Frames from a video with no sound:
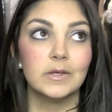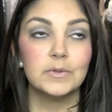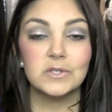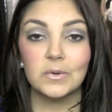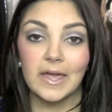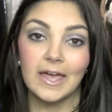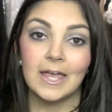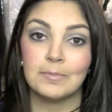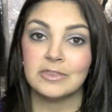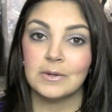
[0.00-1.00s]
it was
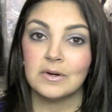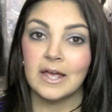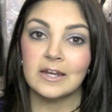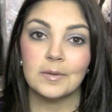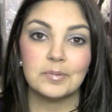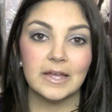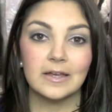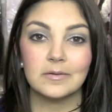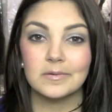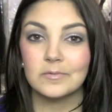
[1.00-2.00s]
okay, but they would end up
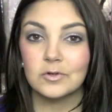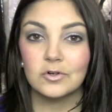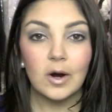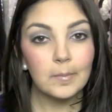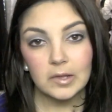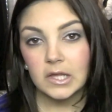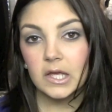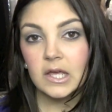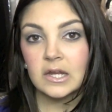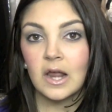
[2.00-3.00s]
like
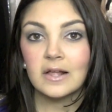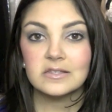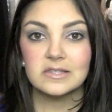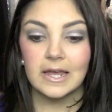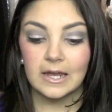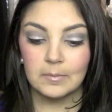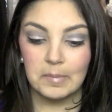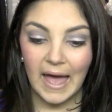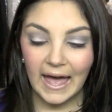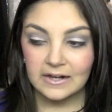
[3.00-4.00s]
crumbling and not staying
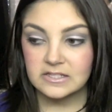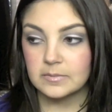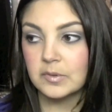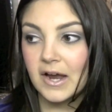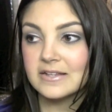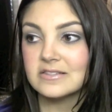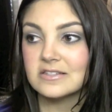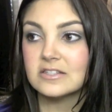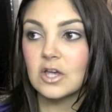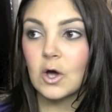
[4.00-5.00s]
packed and
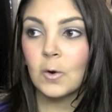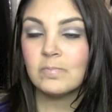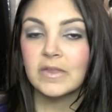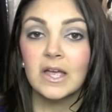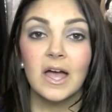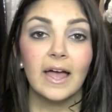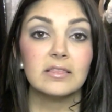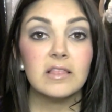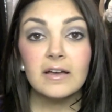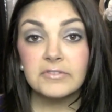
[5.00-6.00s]
pressed. So I
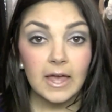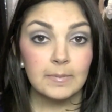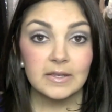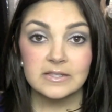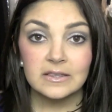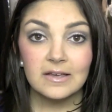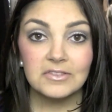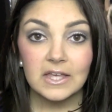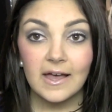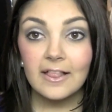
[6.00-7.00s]
love them because I
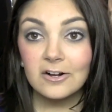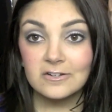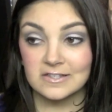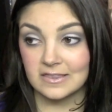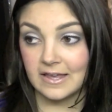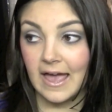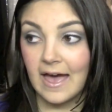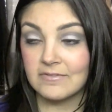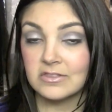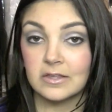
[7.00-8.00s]
love the colors that they
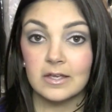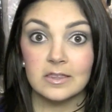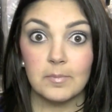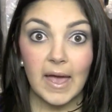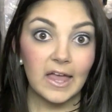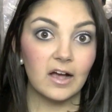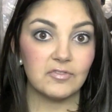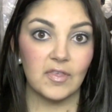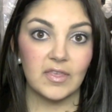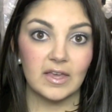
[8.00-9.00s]
have and the, and the
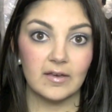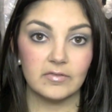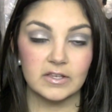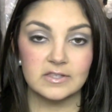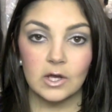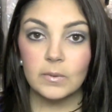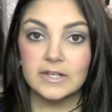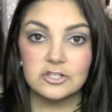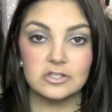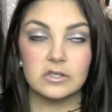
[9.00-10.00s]
payoff that they give because they
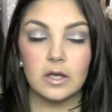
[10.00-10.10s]
always just